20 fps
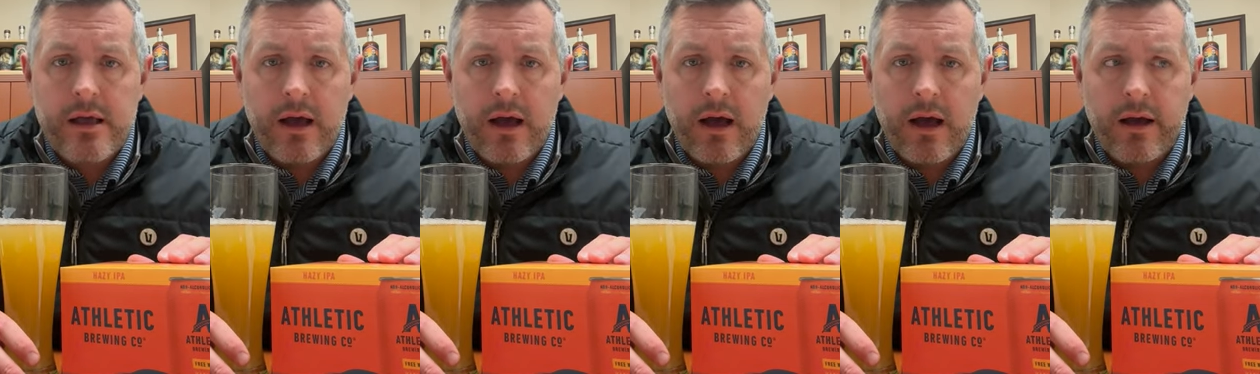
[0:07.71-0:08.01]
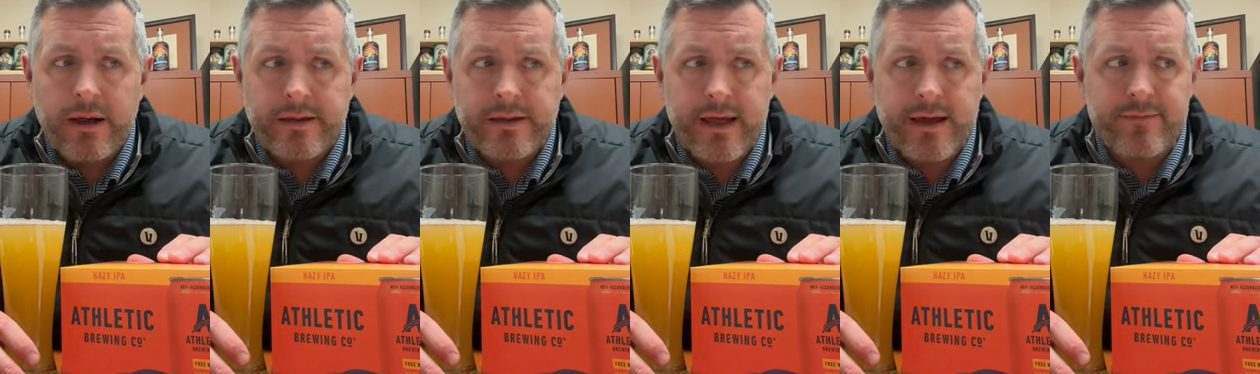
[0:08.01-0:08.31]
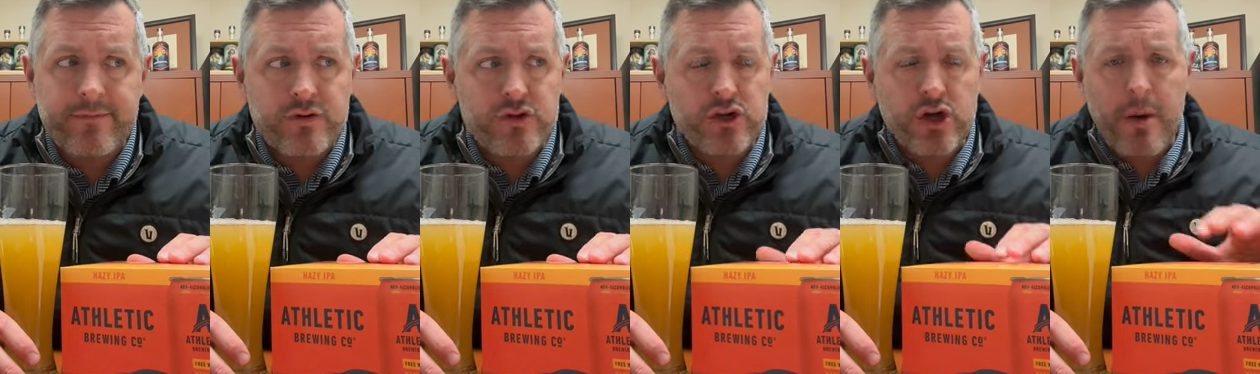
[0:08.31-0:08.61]
Uh, they
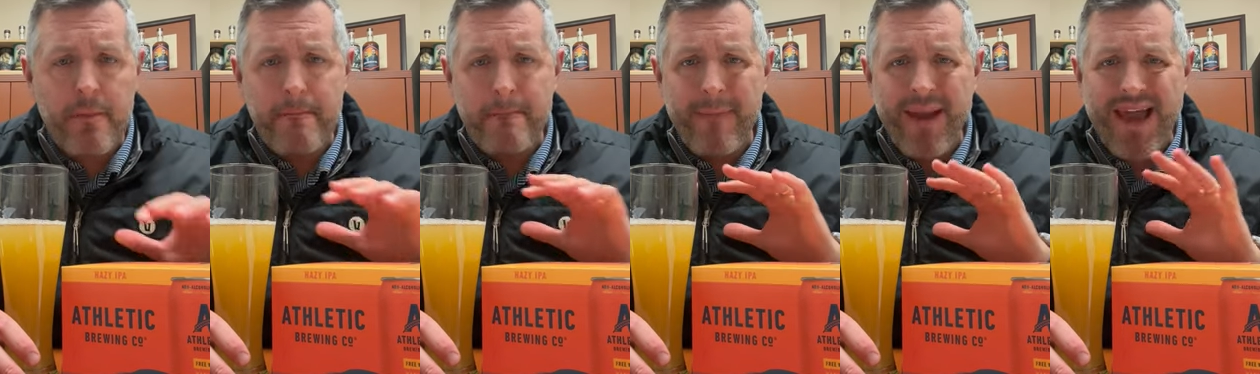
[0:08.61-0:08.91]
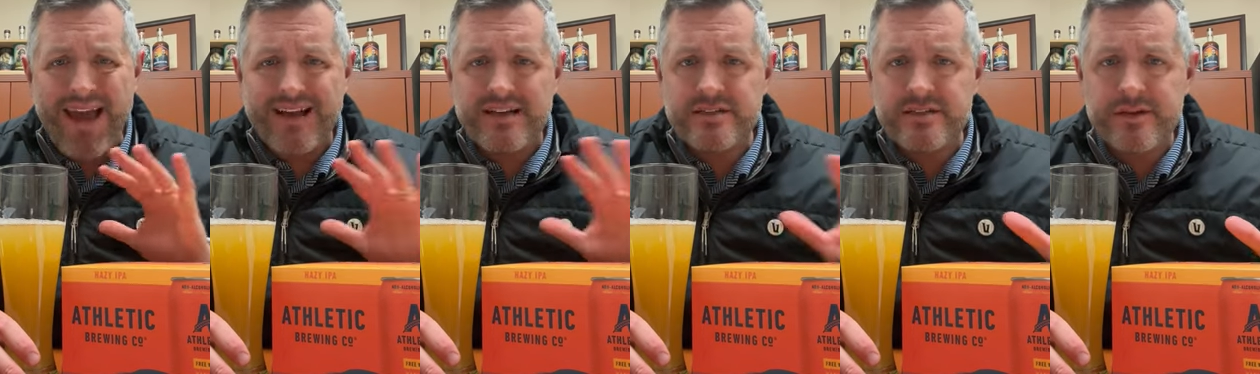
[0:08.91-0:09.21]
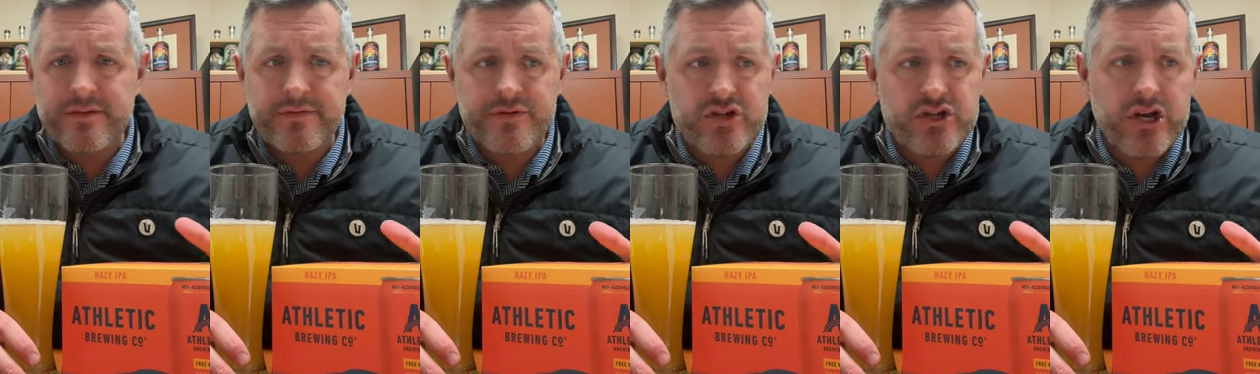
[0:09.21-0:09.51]
took a
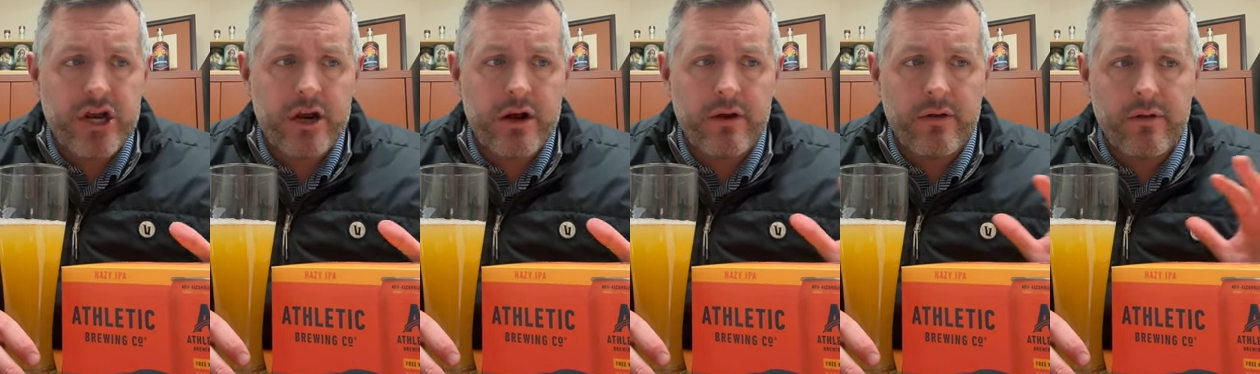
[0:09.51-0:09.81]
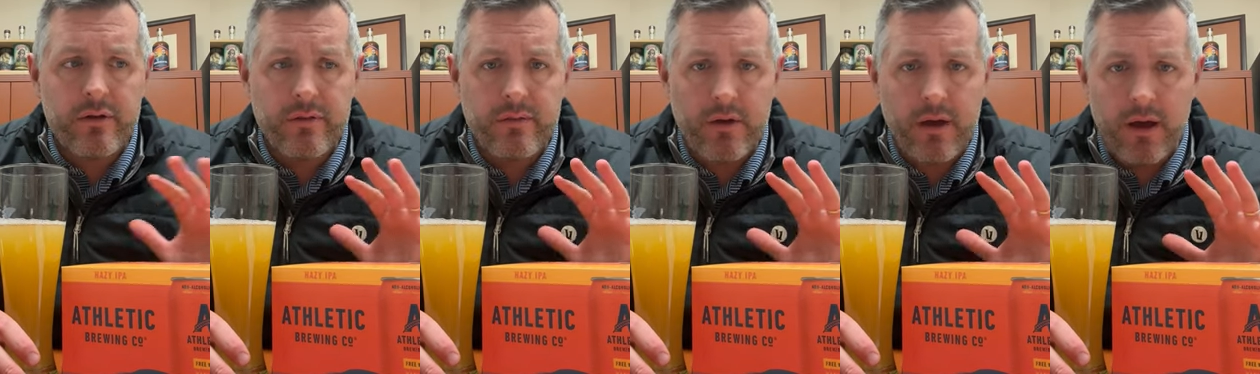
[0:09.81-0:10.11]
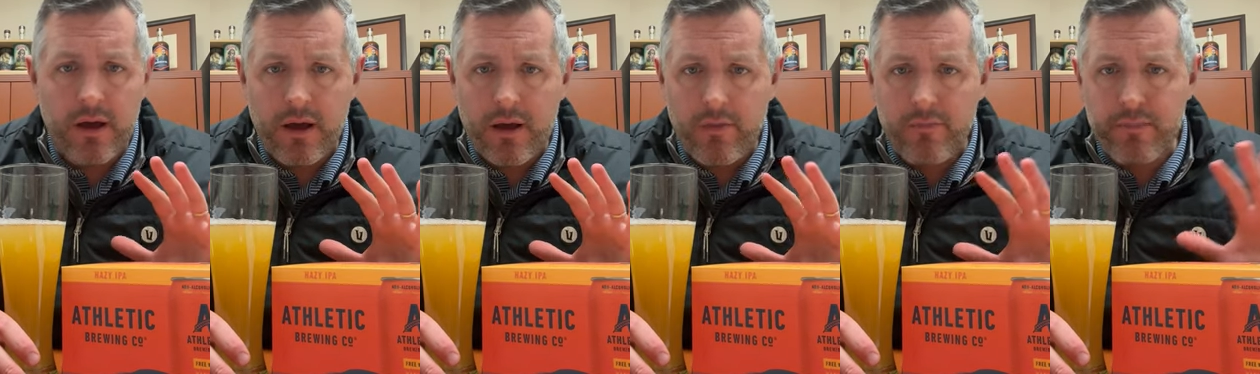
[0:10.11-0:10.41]
massive share,
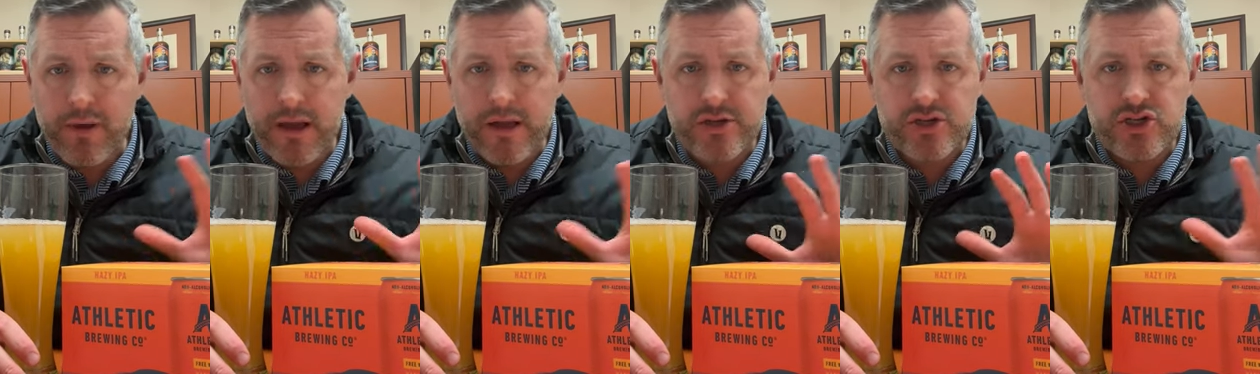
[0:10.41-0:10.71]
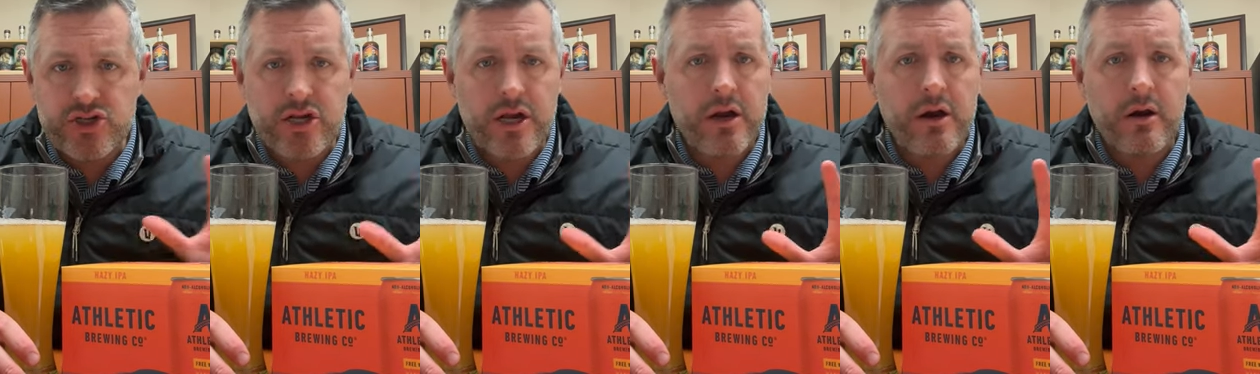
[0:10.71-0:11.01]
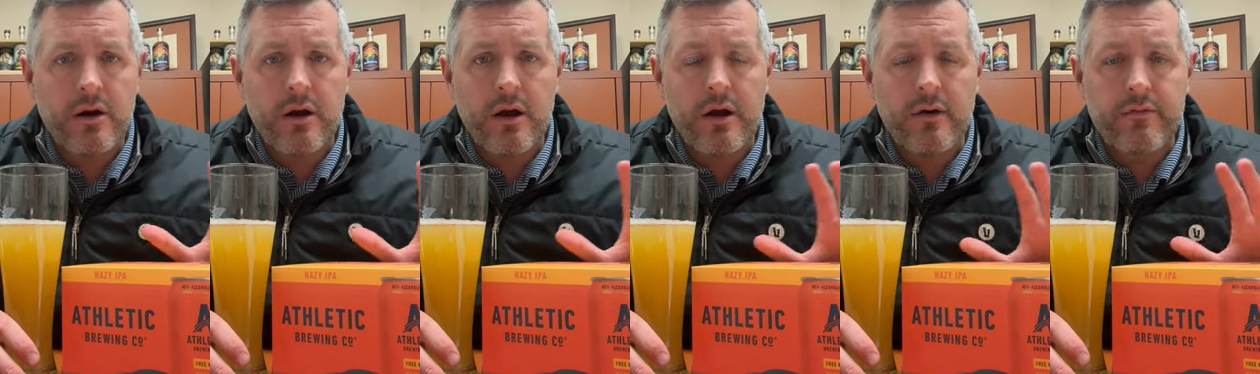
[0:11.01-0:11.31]
uh, biggest
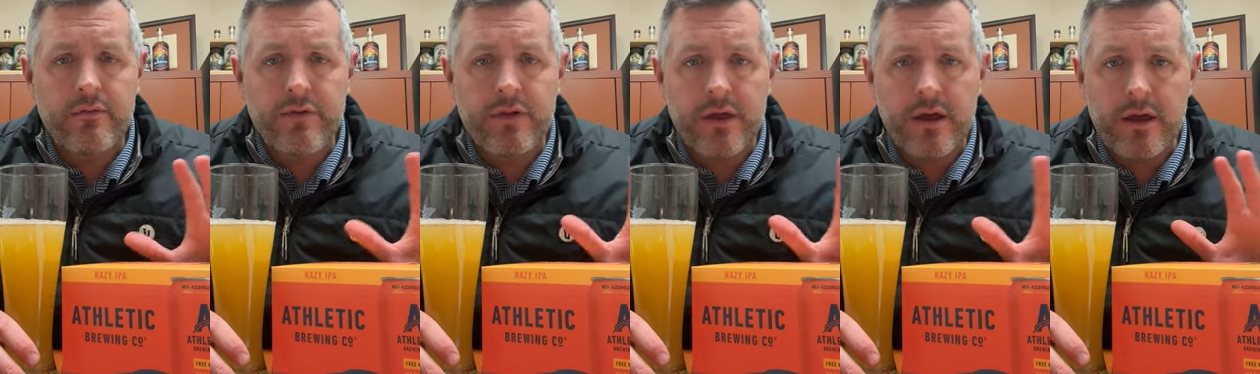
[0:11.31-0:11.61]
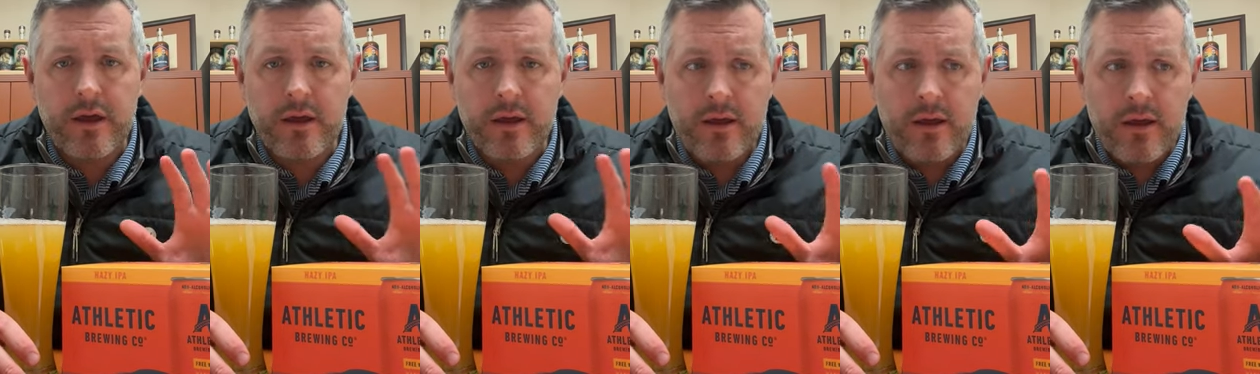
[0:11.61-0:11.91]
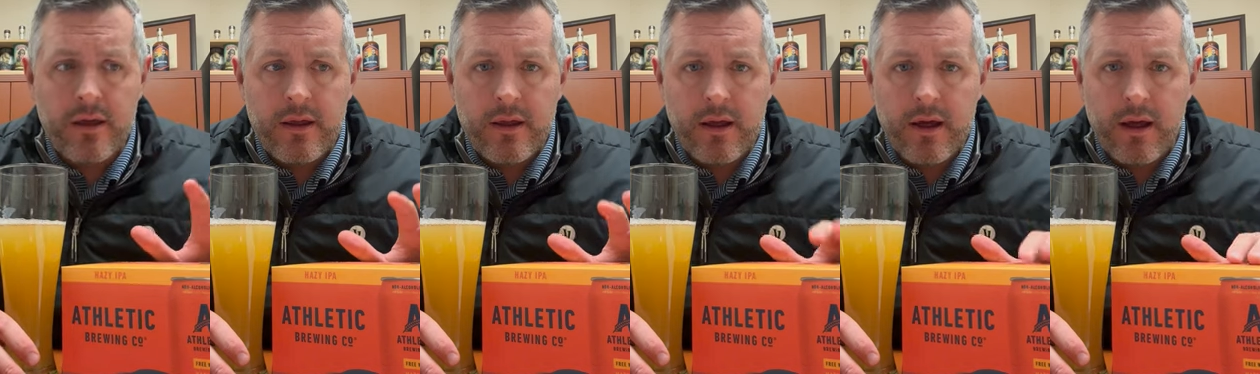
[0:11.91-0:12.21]
share of the
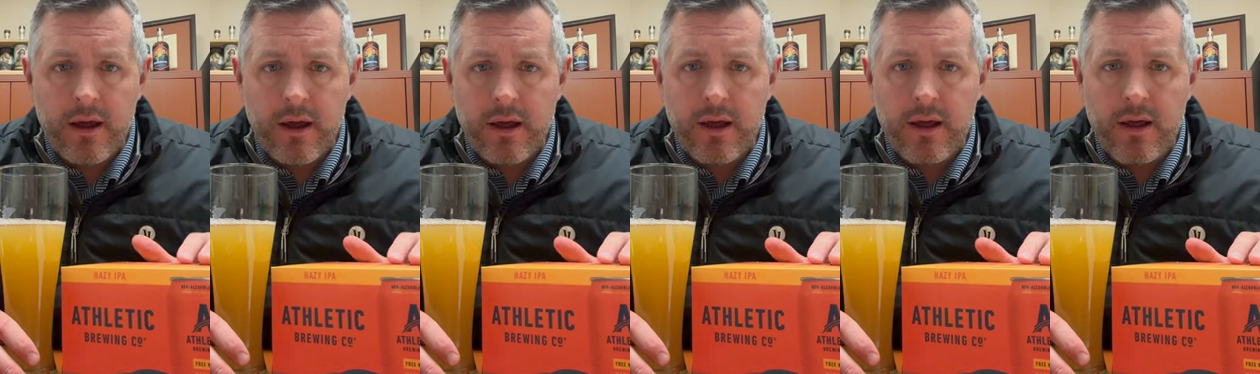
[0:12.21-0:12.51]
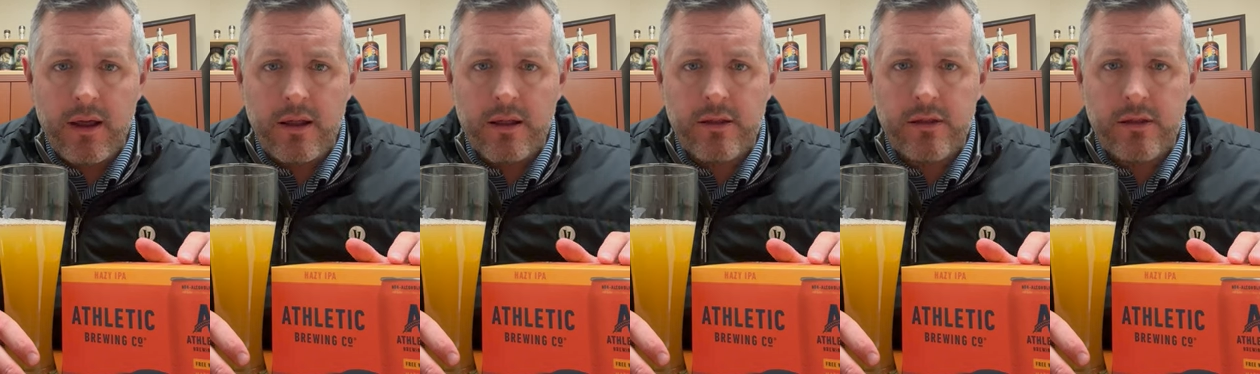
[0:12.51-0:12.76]
uh,